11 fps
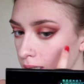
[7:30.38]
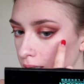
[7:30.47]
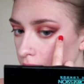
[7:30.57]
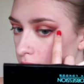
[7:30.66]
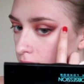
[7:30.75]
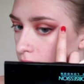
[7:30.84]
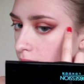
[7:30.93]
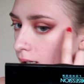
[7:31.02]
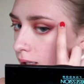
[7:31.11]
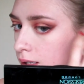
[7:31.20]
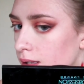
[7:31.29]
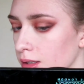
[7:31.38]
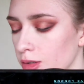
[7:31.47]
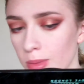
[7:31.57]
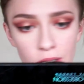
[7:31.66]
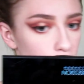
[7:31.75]
my liners are a
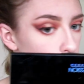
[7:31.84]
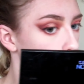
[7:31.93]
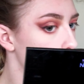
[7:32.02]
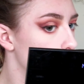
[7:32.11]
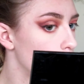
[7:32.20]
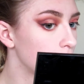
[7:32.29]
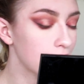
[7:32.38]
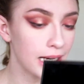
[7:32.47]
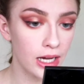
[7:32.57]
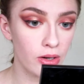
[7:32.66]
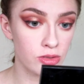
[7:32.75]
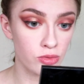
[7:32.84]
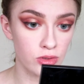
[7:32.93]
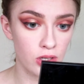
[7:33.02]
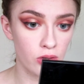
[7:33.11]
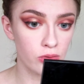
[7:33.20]
little bit wobbly now as a
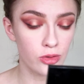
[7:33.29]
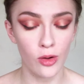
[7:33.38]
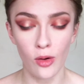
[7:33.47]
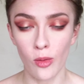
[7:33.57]
result,